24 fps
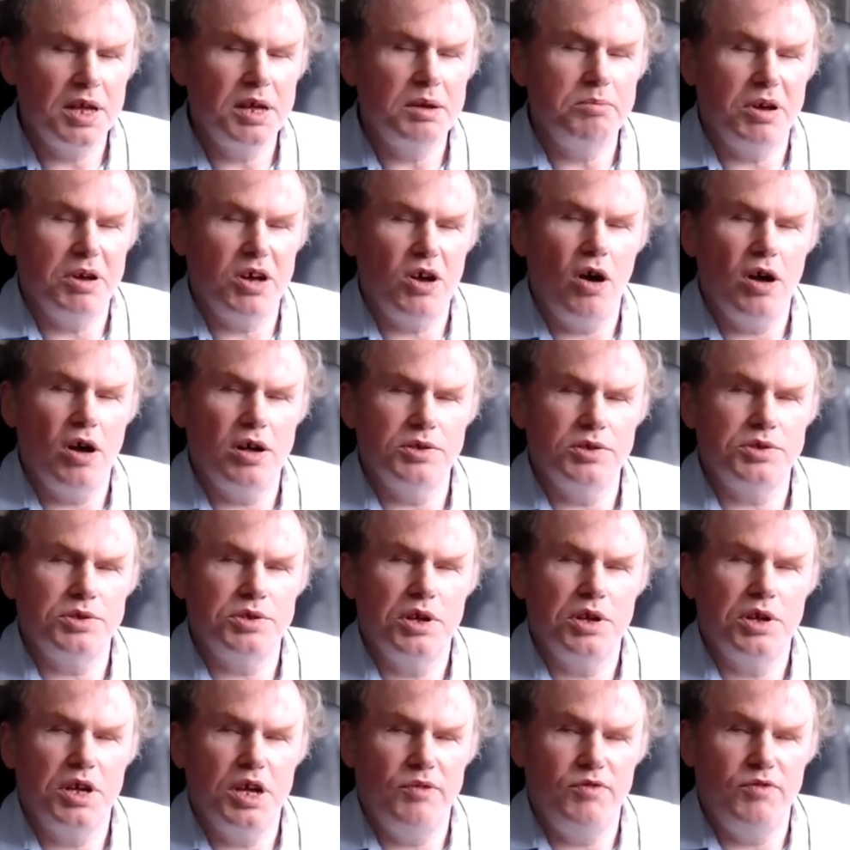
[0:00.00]
because
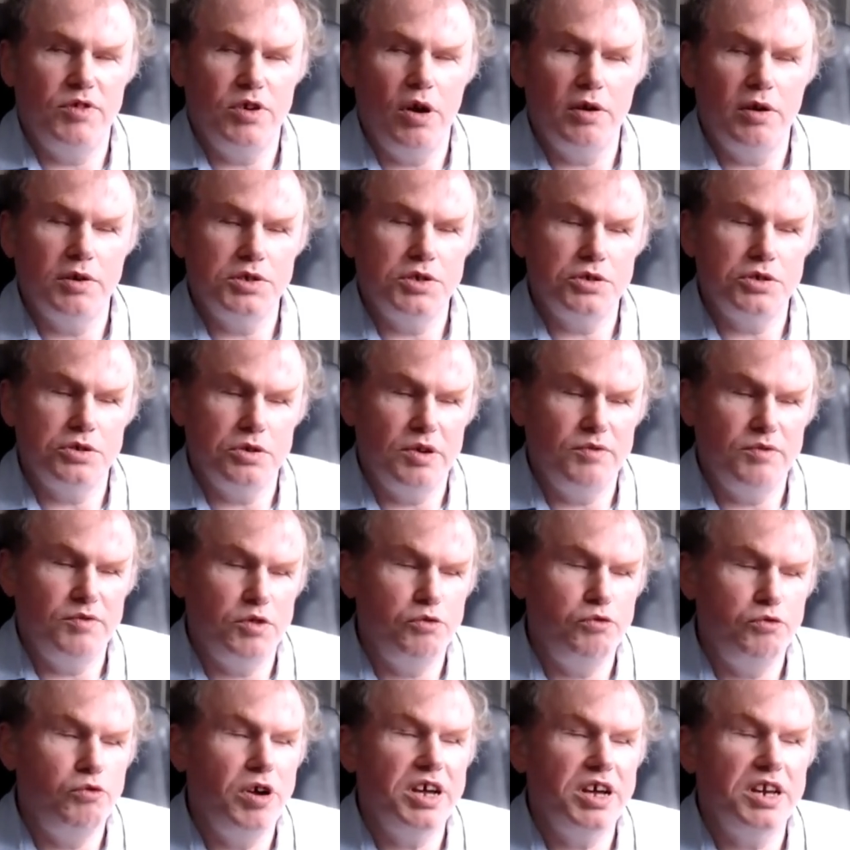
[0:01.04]
if you
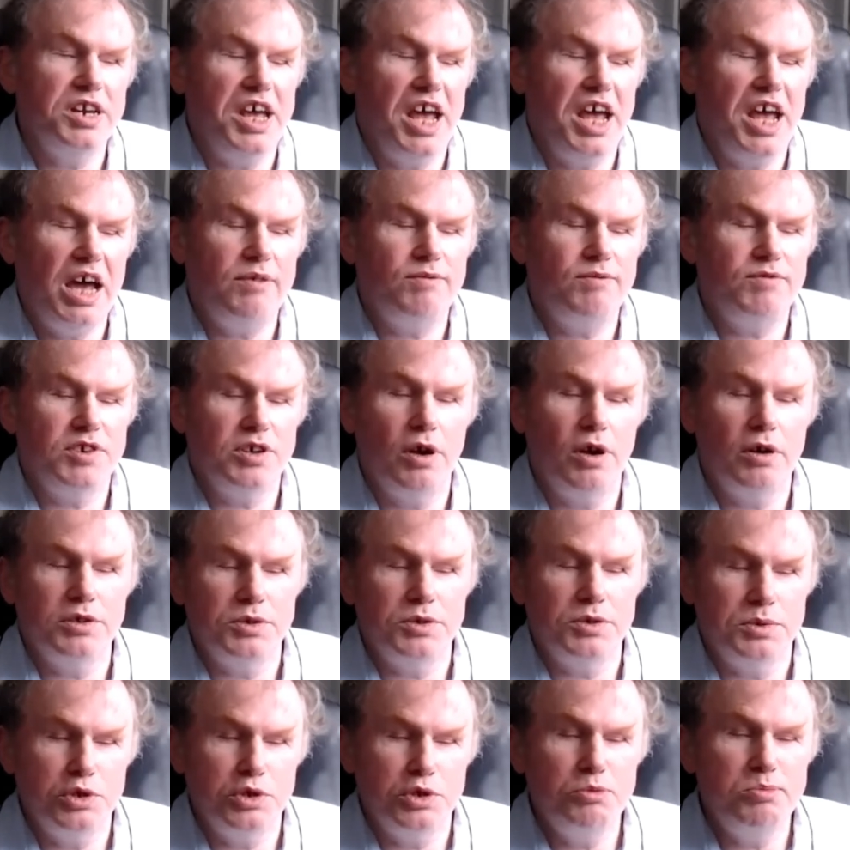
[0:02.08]
really have to go to
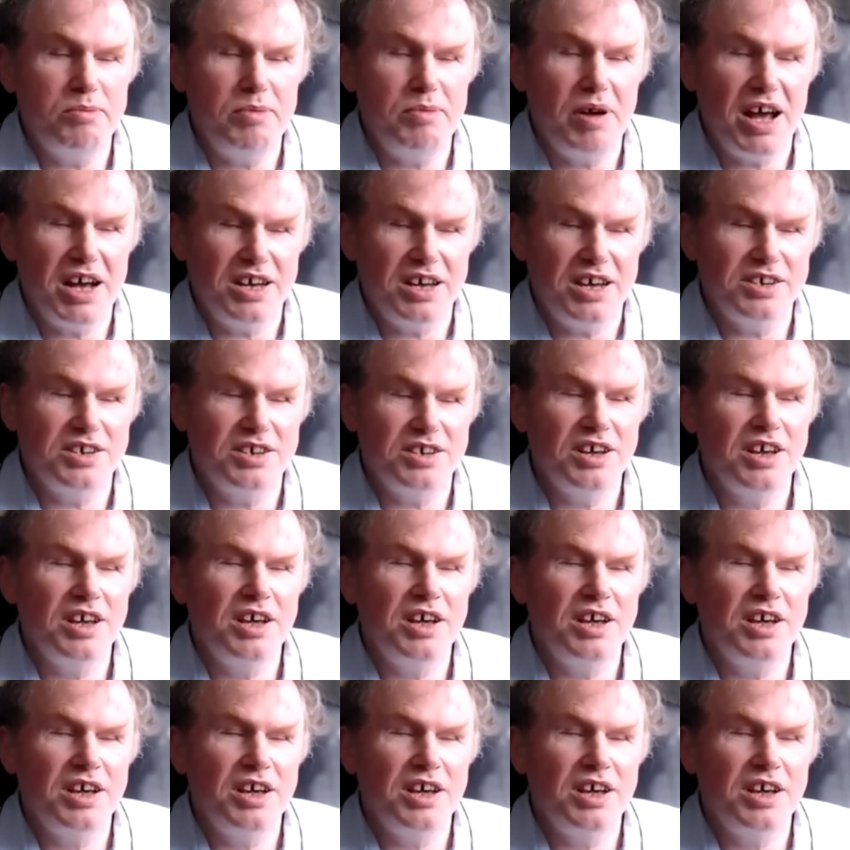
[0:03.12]
a supermarket,